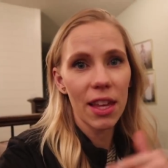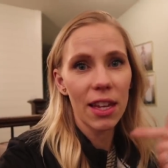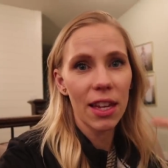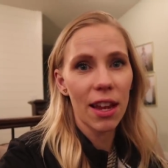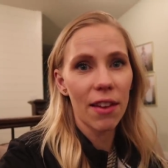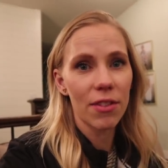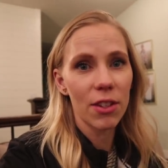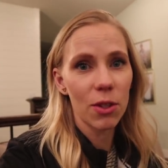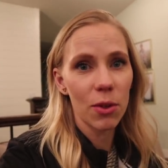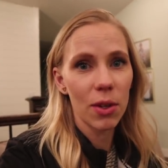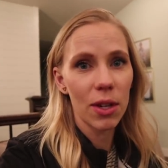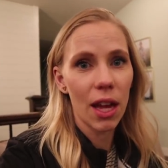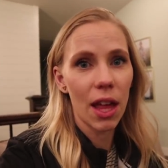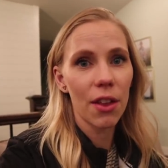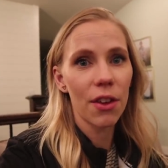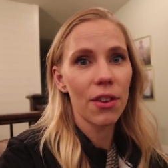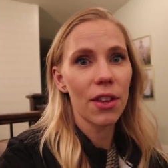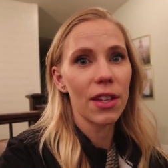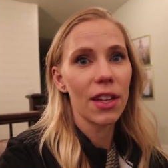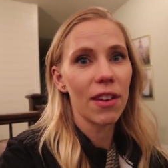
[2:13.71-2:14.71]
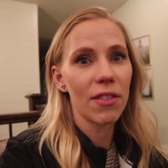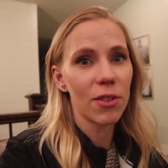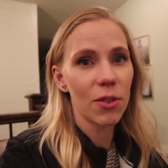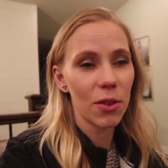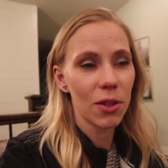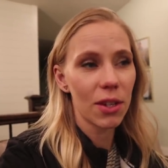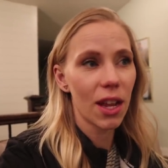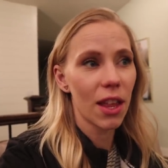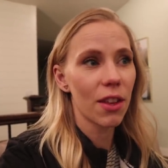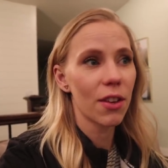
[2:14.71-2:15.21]
then you have to do another, then you have to
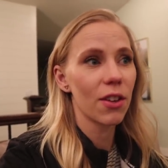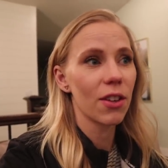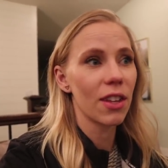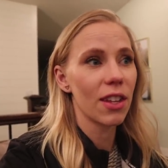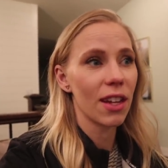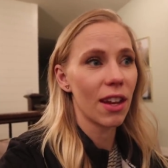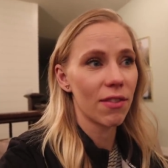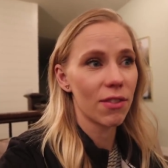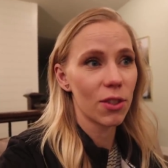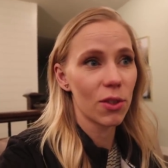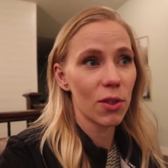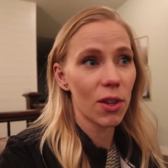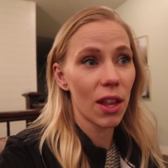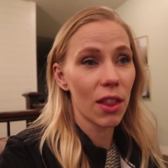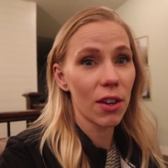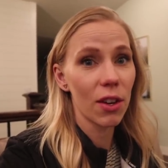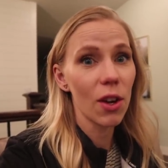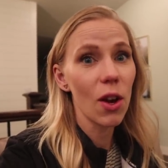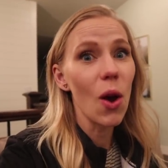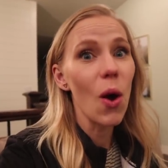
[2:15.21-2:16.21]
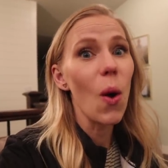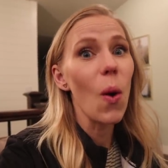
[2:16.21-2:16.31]
do another, then you have to do another.